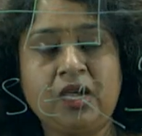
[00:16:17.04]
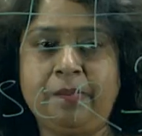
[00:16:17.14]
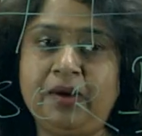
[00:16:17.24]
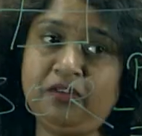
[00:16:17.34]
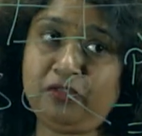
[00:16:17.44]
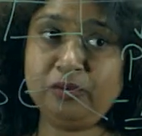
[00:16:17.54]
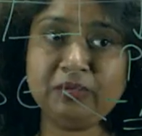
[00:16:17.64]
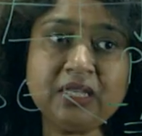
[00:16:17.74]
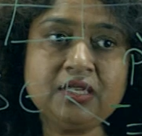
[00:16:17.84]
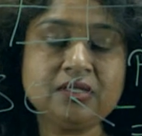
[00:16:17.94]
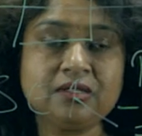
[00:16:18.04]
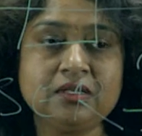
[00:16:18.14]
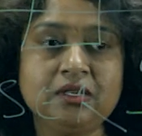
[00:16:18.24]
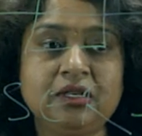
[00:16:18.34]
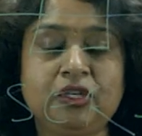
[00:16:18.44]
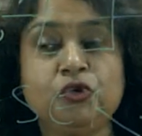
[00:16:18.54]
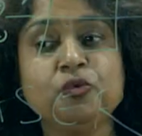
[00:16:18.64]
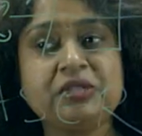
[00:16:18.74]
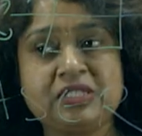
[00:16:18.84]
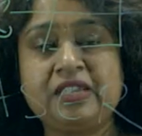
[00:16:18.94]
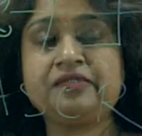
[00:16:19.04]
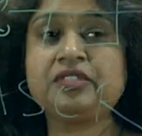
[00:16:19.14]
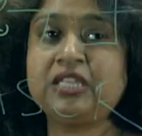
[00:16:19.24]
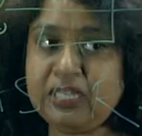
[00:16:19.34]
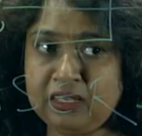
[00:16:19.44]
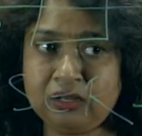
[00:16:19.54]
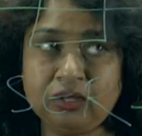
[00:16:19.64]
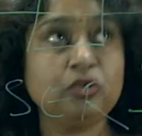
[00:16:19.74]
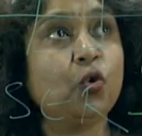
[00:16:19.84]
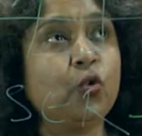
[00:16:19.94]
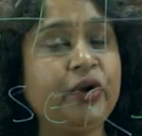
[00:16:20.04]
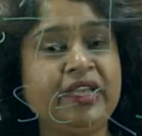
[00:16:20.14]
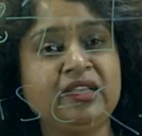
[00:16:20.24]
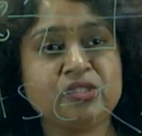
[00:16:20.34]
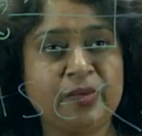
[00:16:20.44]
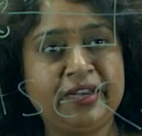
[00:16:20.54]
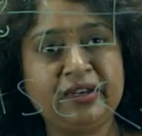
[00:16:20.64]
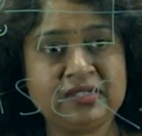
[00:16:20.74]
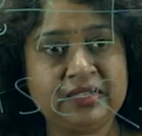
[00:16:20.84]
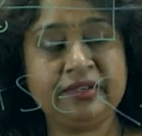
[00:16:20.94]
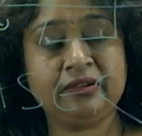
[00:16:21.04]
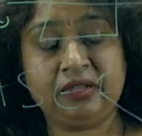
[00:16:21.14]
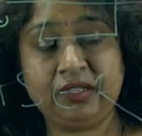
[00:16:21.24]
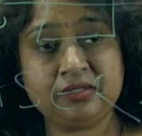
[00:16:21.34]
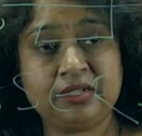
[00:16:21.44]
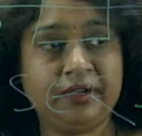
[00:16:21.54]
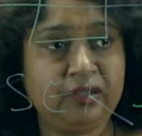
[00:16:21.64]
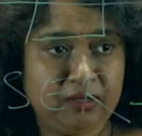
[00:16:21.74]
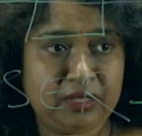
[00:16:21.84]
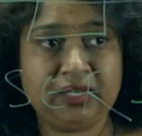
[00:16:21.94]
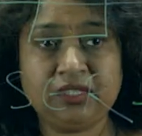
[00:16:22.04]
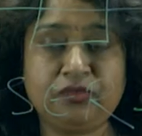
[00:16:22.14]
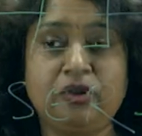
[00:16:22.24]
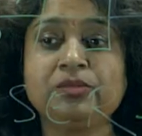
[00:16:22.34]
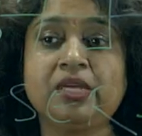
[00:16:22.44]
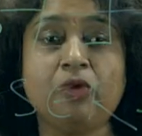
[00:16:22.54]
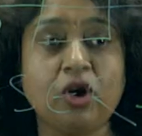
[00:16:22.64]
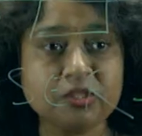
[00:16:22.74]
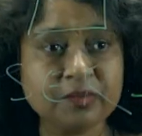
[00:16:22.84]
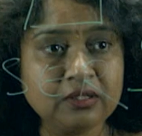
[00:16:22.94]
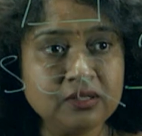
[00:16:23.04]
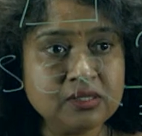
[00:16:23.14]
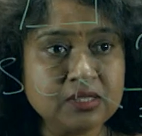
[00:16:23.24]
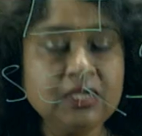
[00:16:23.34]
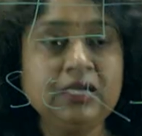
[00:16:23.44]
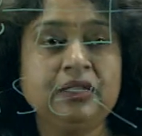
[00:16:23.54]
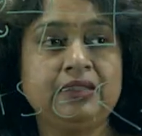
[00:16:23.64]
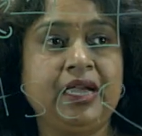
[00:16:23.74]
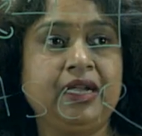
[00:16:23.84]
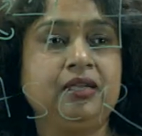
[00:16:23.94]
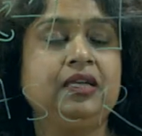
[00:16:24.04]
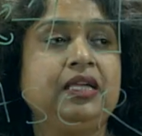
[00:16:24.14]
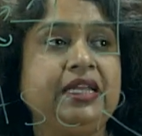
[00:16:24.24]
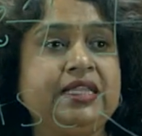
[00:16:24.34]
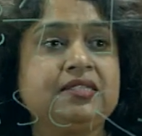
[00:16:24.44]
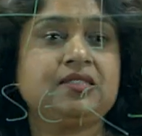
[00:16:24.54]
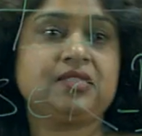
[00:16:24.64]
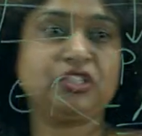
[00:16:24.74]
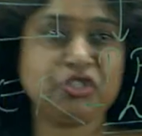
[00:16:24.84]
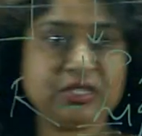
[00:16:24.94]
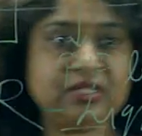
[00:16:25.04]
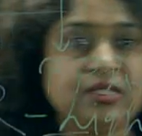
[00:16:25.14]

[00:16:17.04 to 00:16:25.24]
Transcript: Apart from this, you must have seen hoardings where it's written that is from some hospitals that laser surgeries